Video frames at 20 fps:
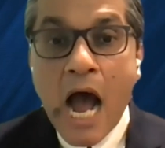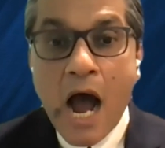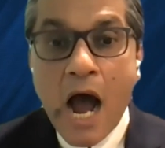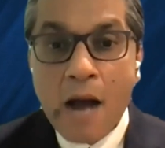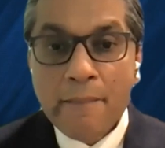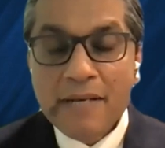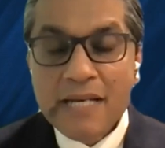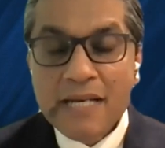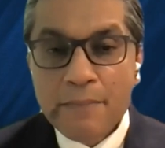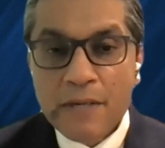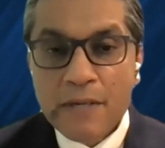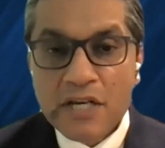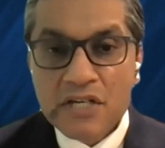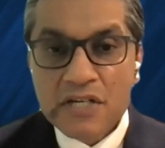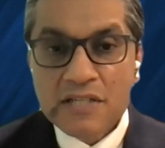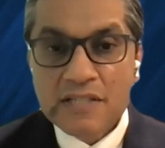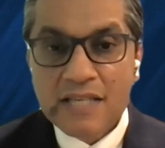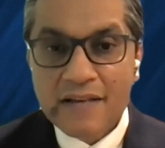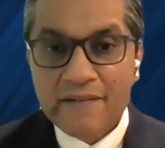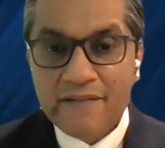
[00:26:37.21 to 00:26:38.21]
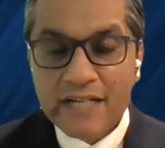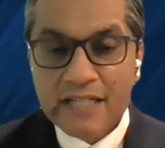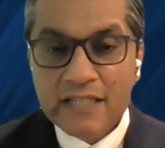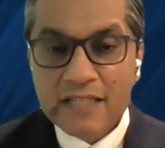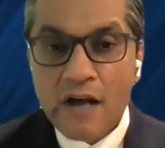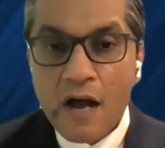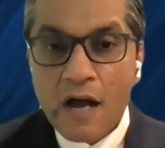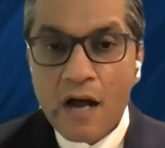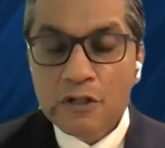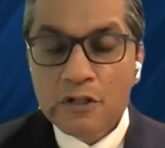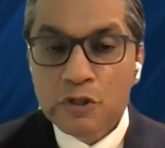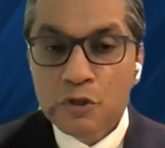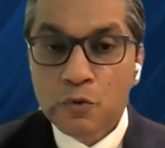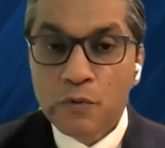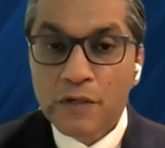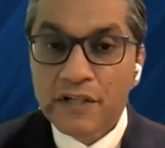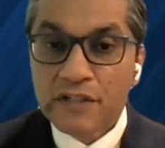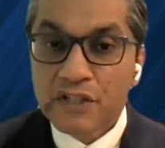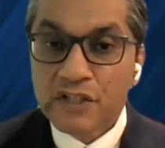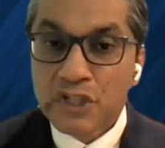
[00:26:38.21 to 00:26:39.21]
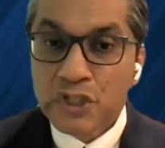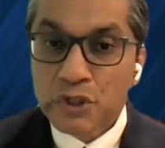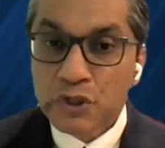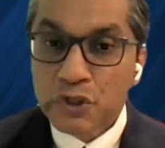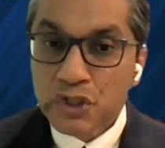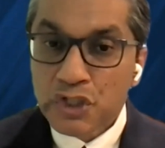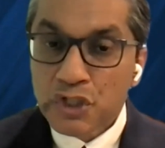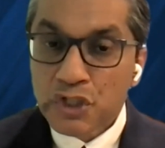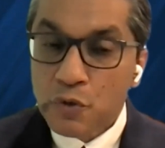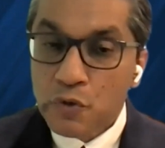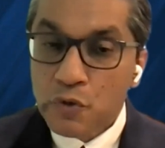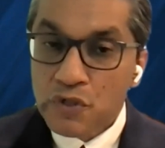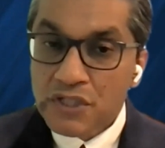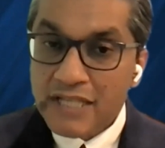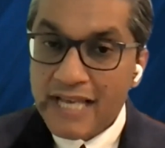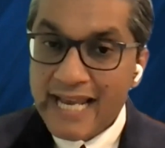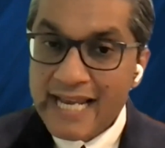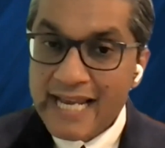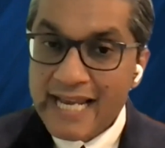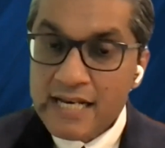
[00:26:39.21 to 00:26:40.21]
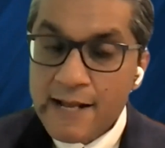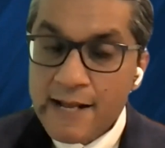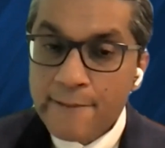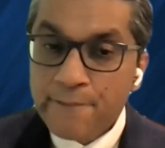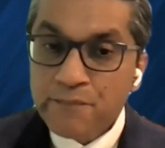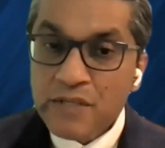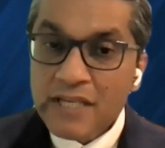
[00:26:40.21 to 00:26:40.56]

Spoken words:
How many patients have I talked to where the surgeon goes in